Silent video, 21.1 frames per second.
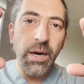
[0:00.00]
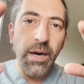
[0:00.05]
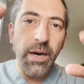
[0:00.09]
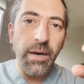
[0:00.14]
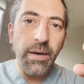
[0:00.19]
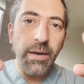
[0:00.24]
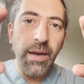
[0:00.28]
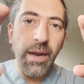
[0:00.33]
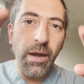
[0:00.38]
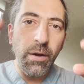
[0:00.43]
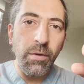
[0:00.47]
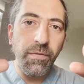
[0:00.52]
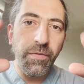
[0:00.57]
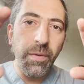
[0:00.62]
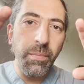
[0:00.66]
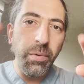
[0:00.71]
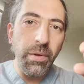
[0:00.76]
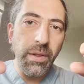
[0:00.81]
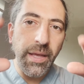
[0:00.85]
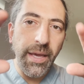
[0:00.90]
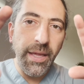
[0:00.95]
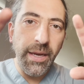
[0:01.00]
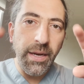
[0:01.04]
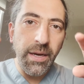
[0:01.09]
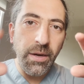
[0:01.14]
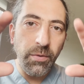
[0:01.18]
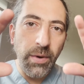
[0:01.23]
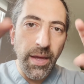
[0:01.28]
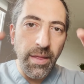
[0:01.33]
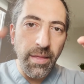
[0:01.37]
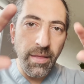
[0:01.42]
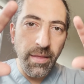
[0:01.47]
are now fibrillating
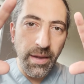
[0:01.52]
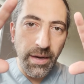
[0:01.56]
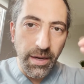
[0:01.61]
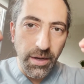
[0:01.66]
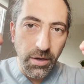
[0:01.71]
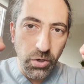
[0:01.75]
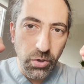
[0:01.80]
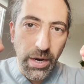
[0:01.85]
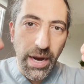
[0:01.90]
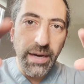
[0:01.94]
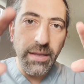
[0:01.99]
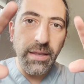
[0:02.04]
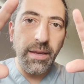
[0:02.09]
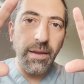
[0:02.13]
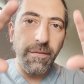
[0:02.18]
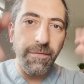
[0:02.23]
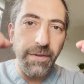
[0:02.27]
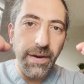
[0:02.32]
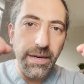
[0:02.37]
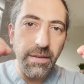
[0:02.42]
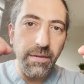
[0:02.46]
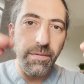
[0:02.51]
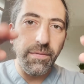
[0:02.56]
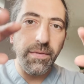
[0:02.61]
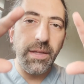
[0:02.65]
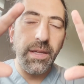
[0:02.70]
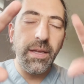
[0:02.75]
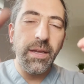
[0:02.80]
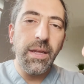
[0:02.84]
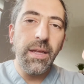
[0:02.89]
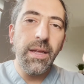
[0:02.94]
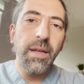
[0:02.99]
rather than contracting
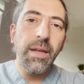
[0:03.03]
effectively.